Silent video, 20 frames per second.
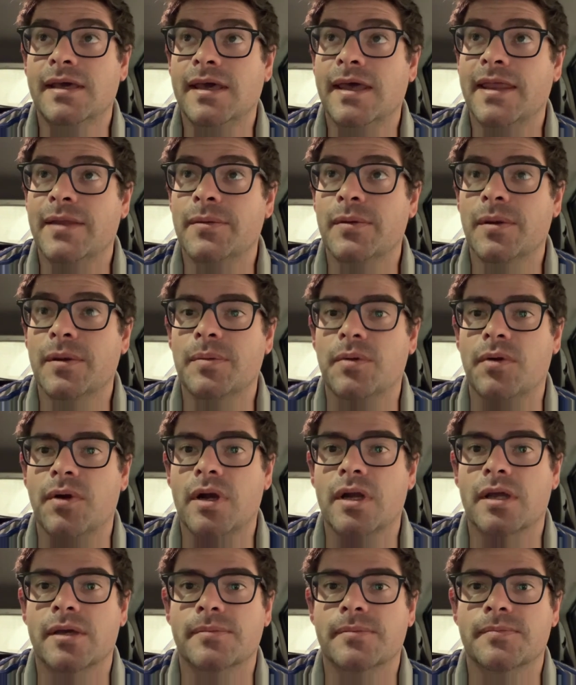Then we're up and
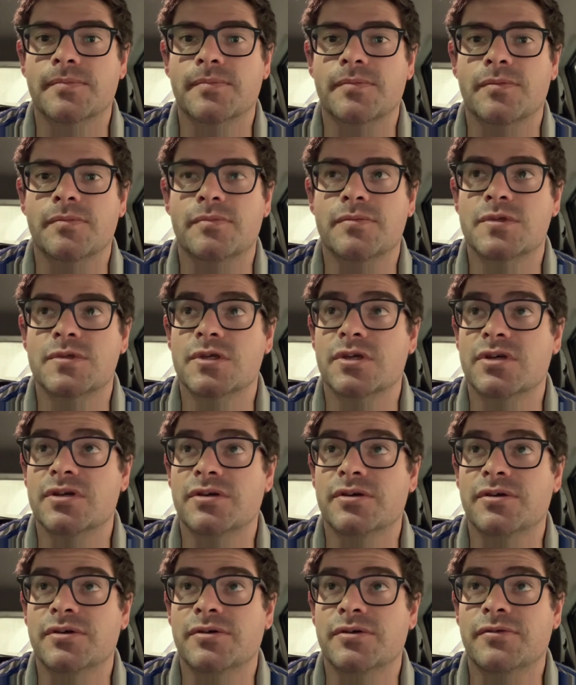running.
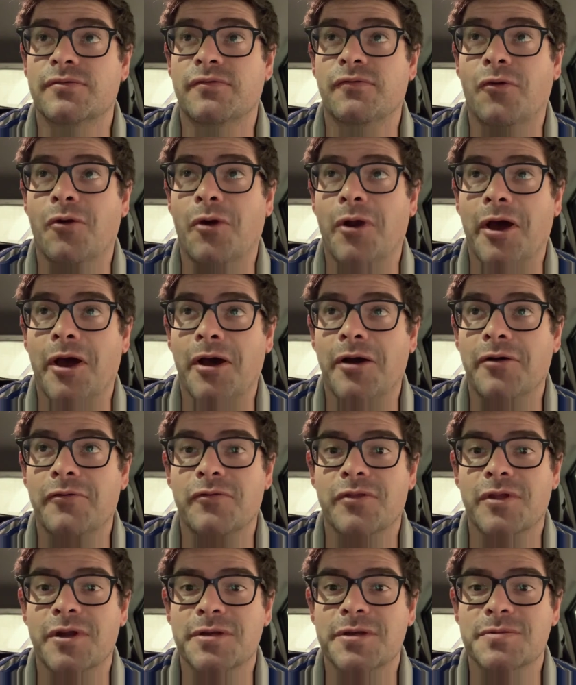So for now, for
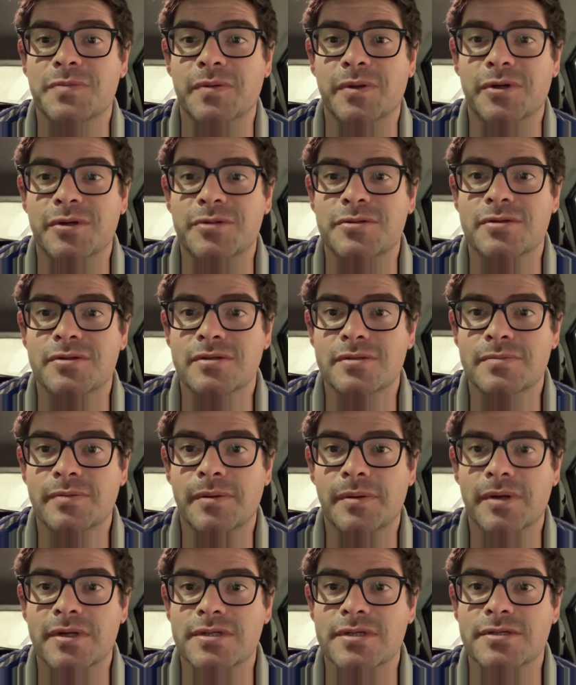the next week or two, it's pretty
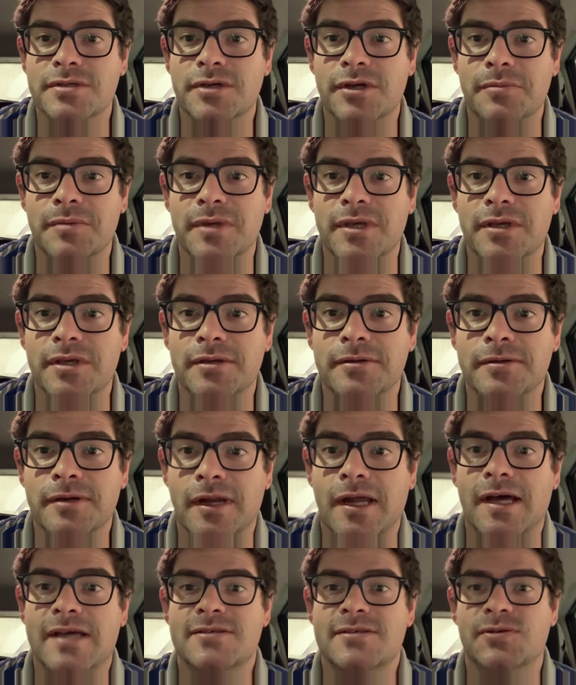much just going to be an
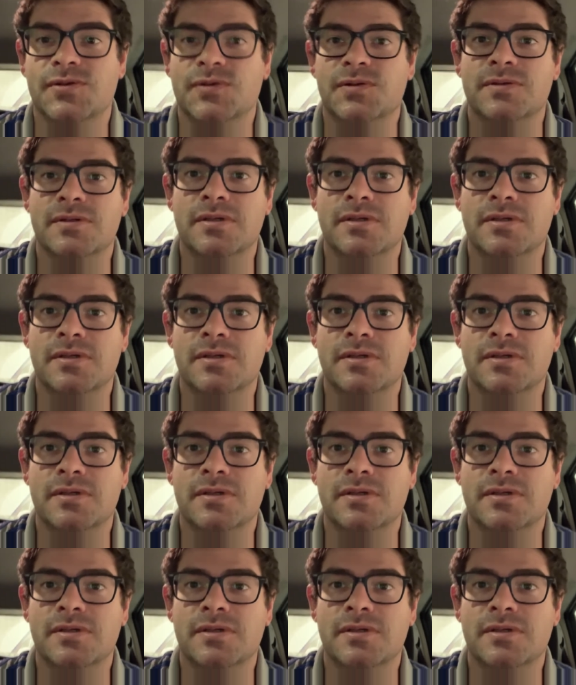eyesore